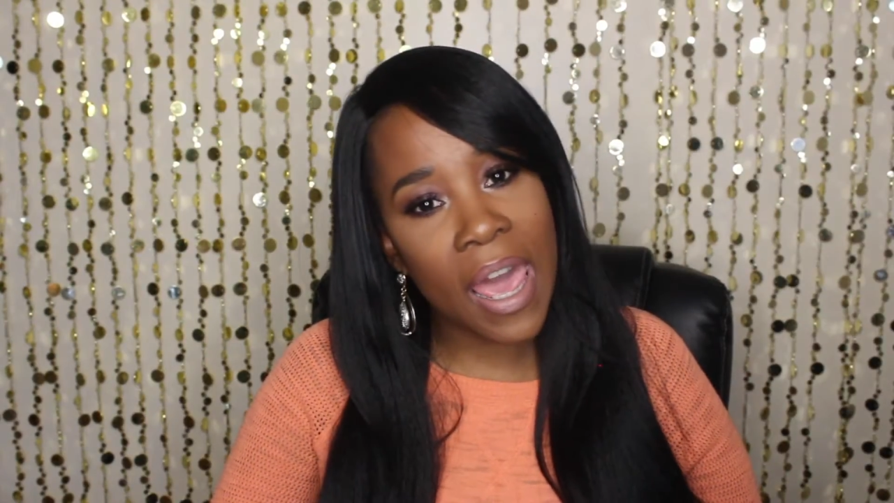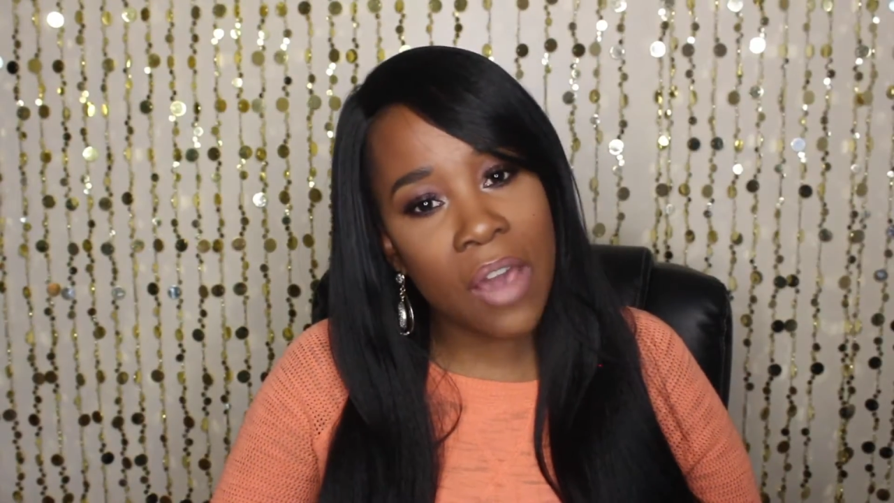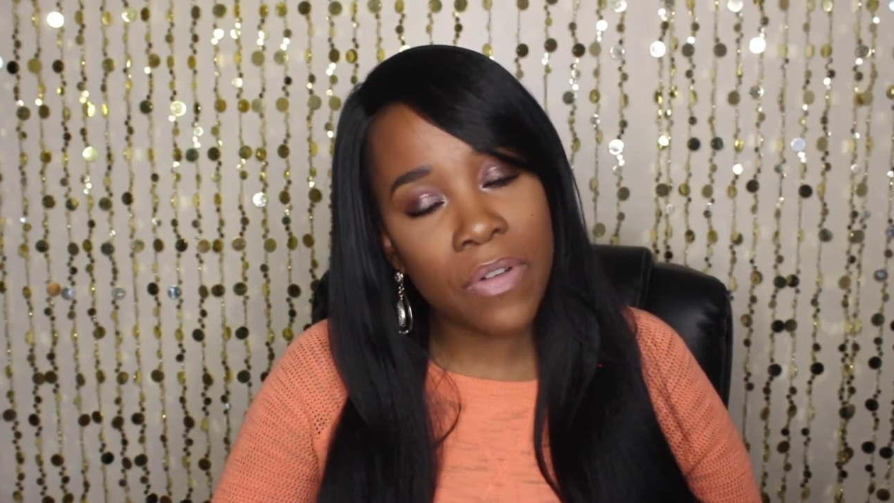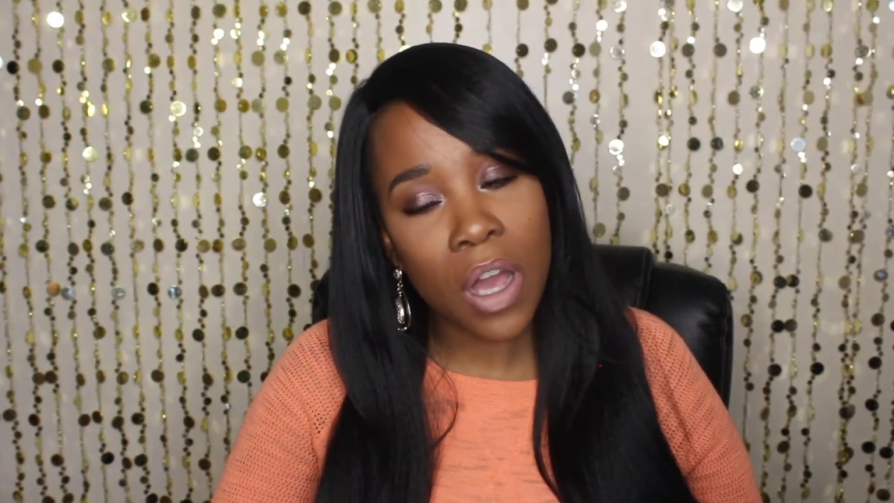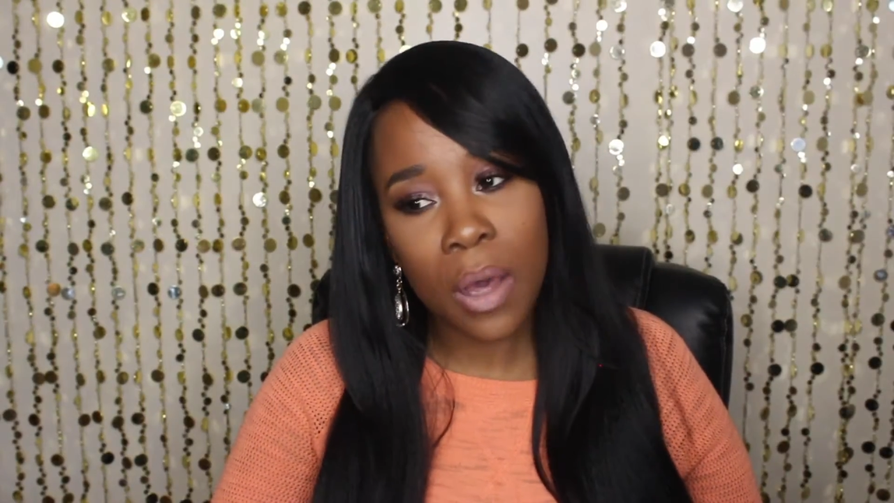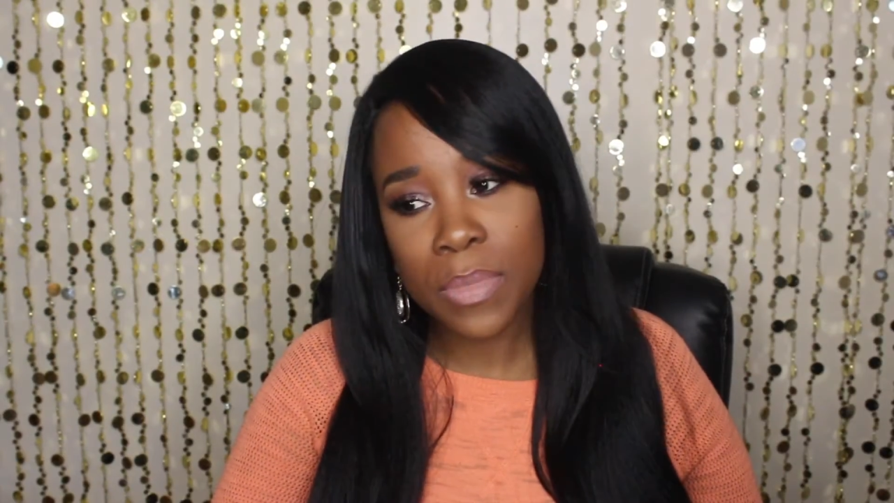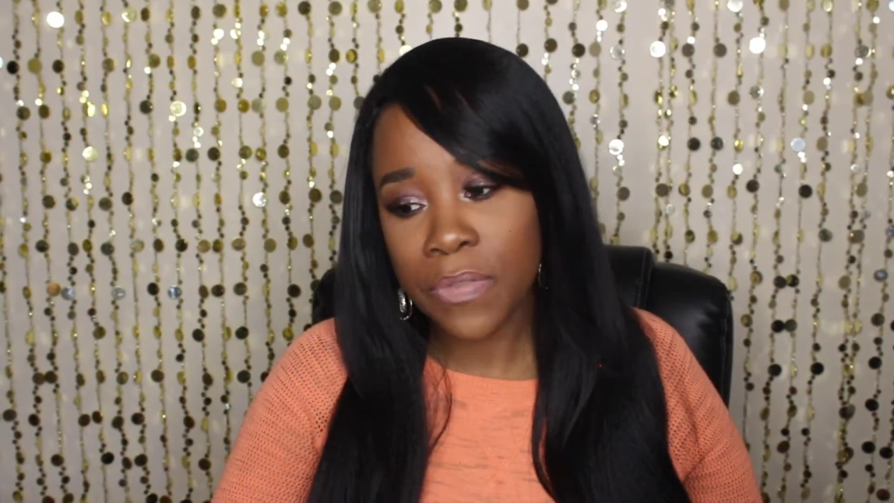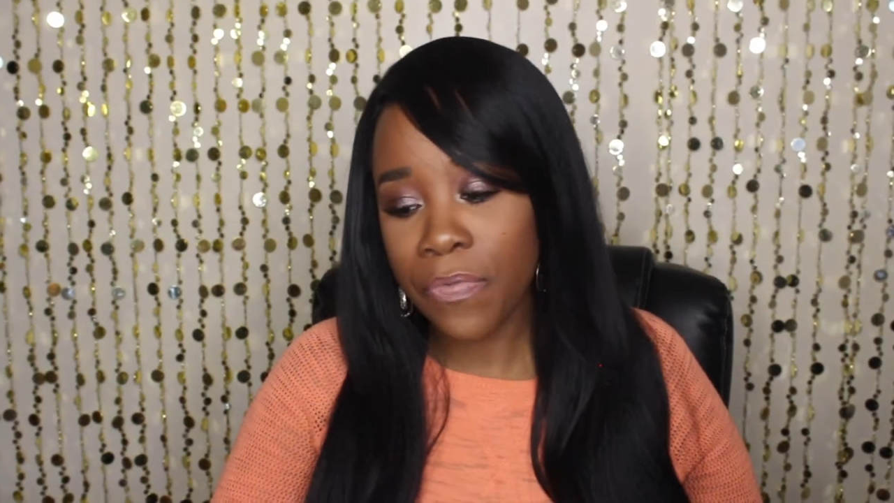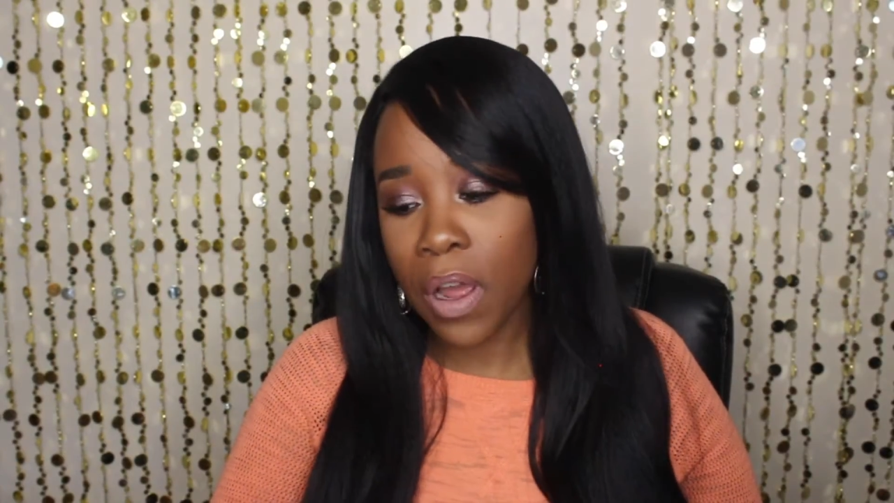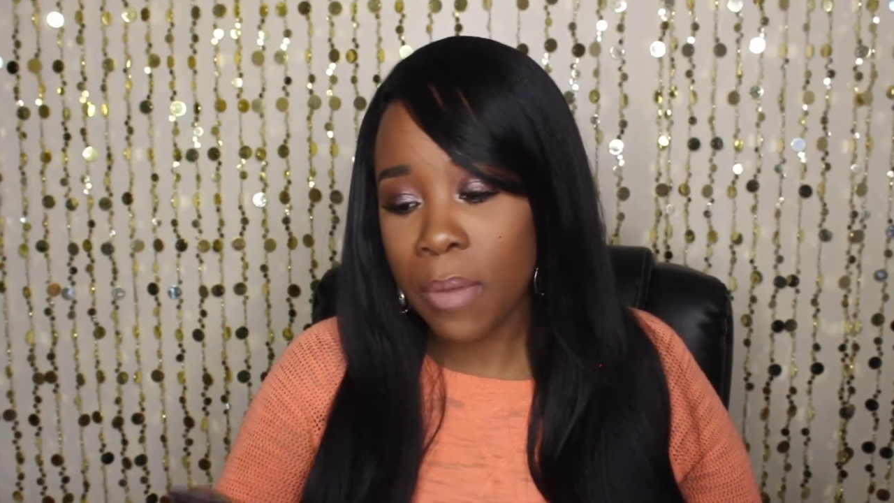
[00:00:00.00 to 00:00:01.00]
have comes
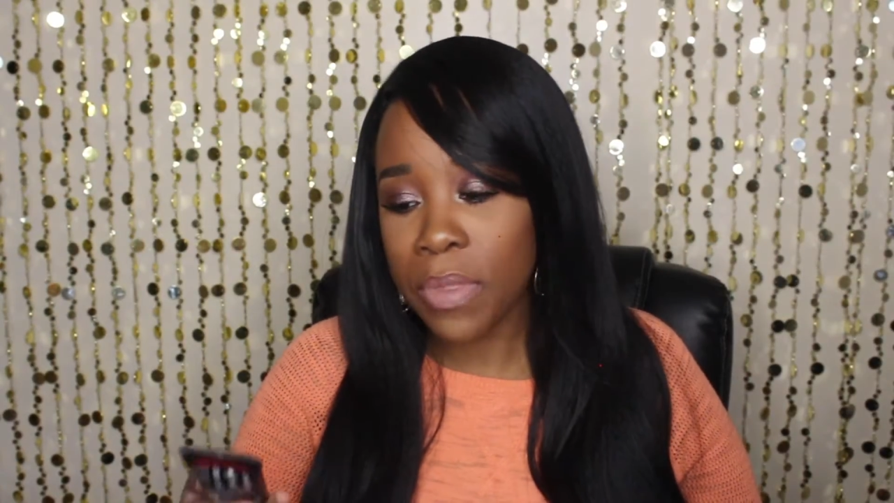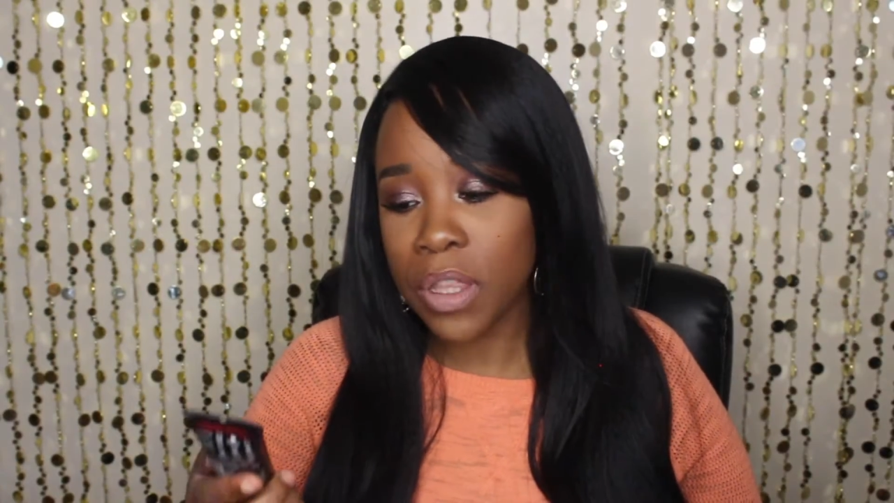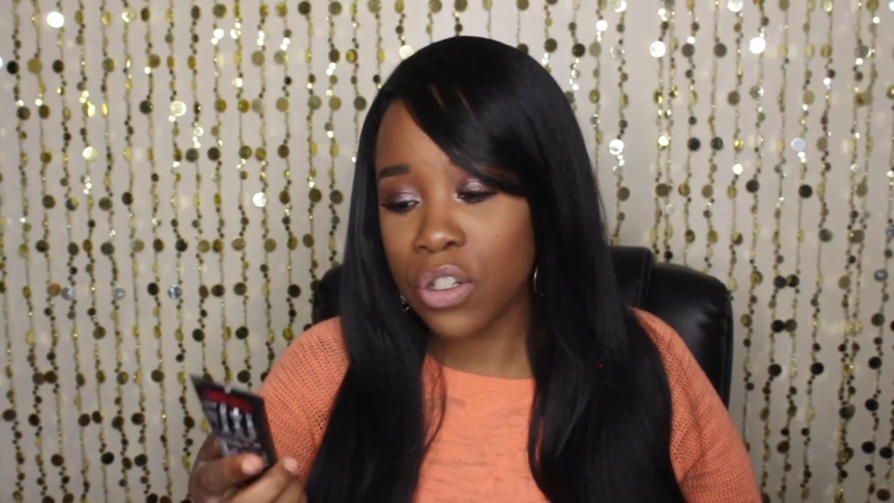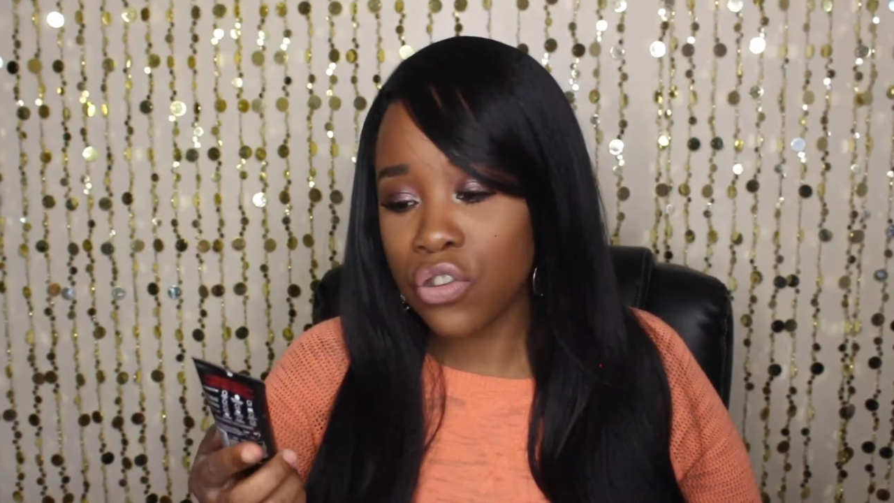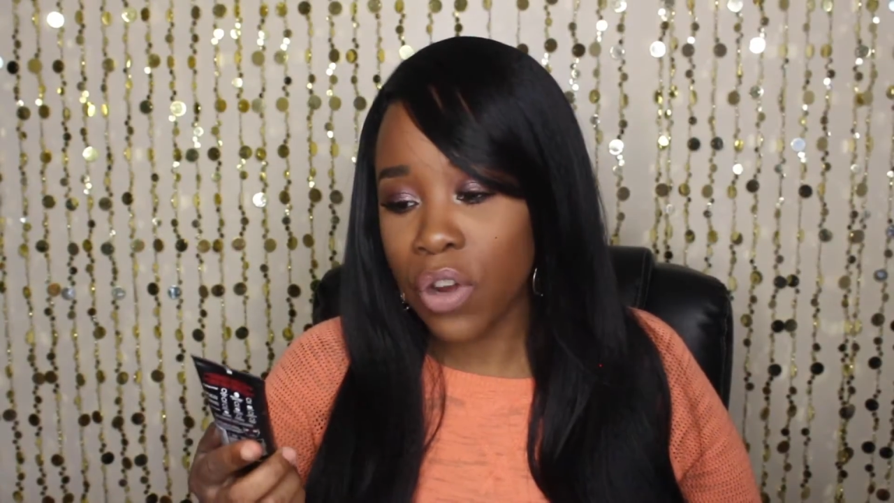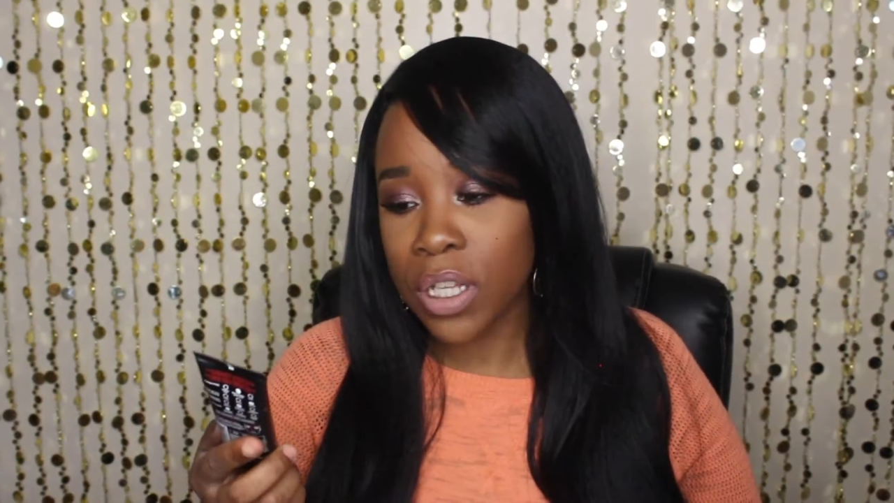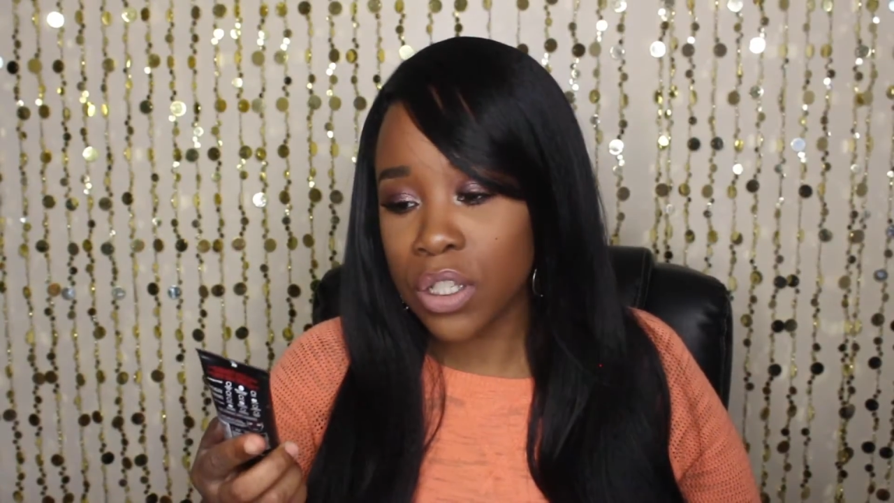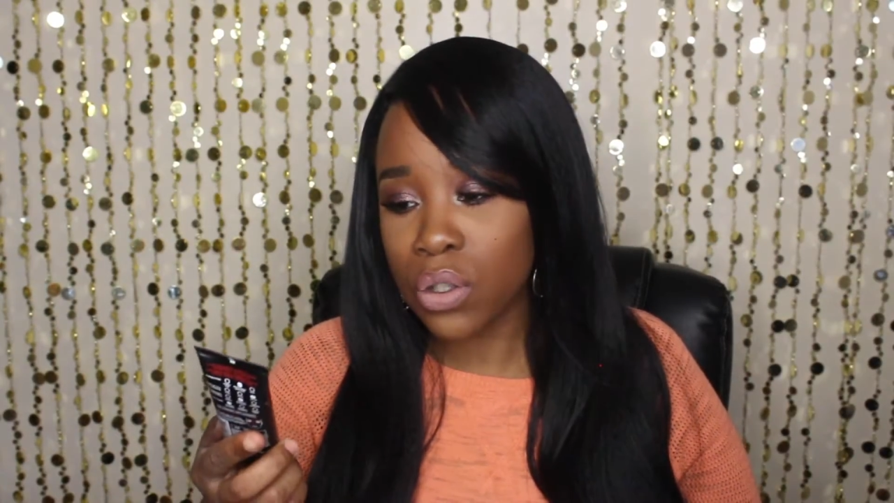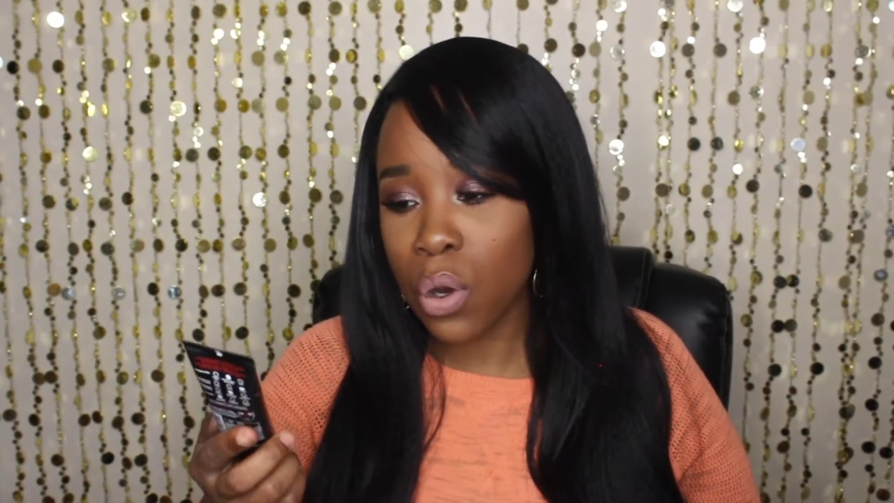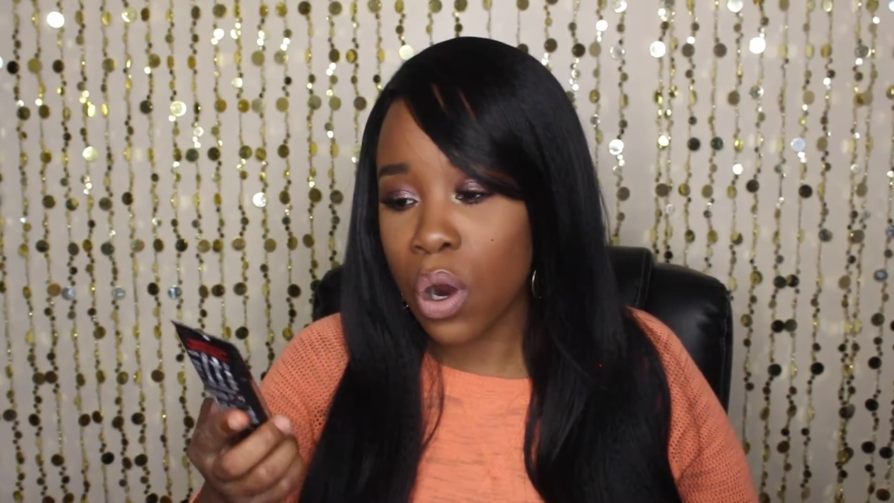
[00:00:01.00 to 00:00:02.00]
from the
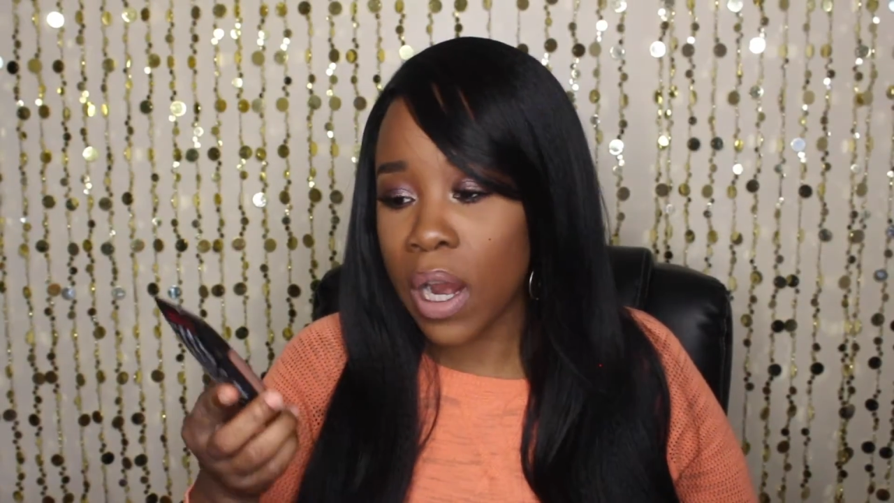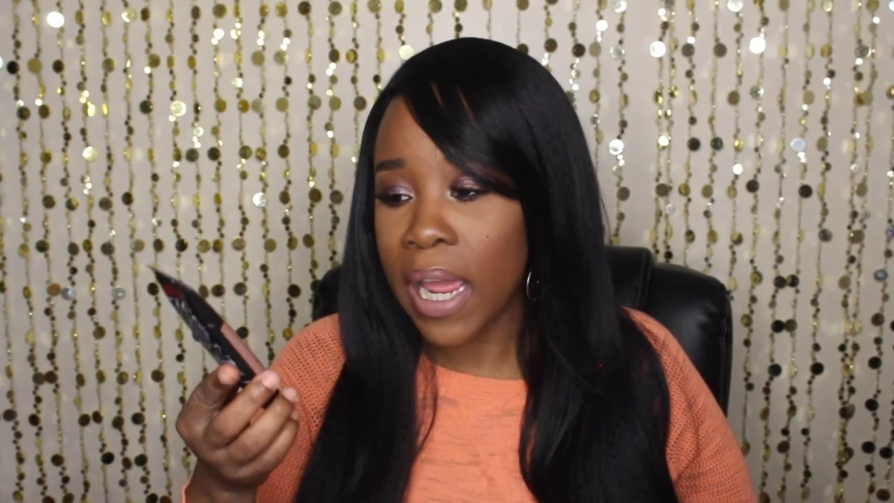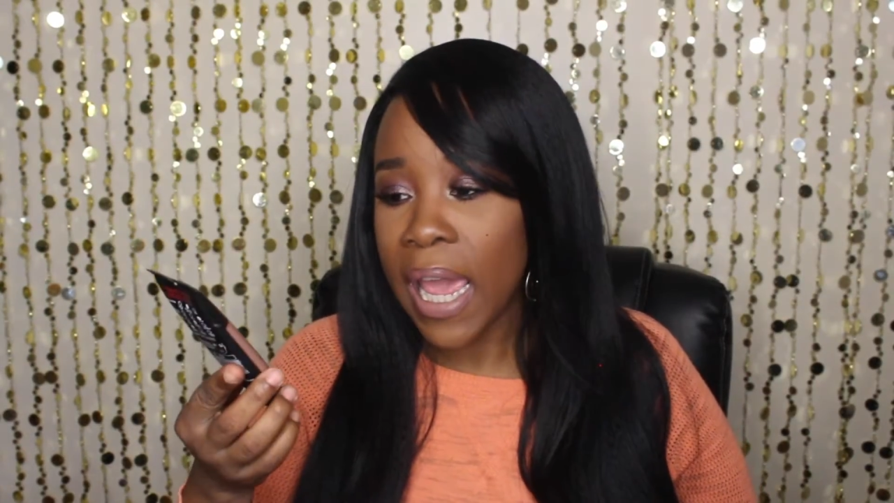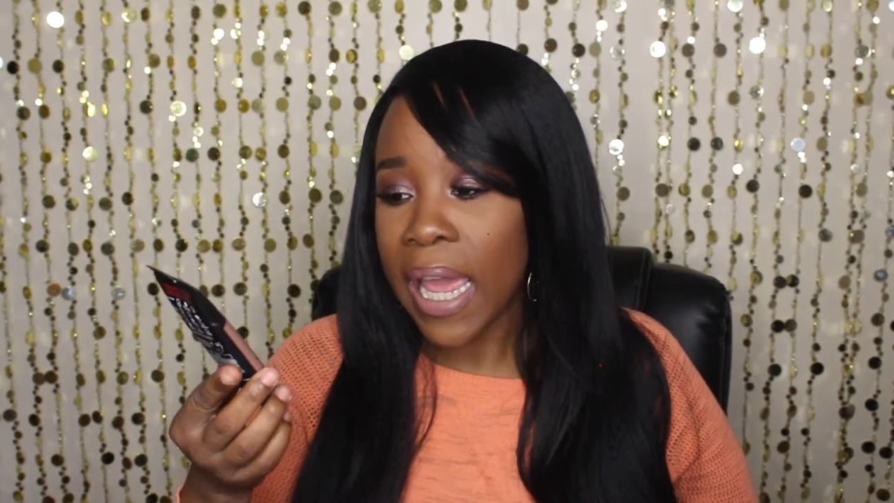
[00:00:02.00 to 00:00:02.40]
drugstore,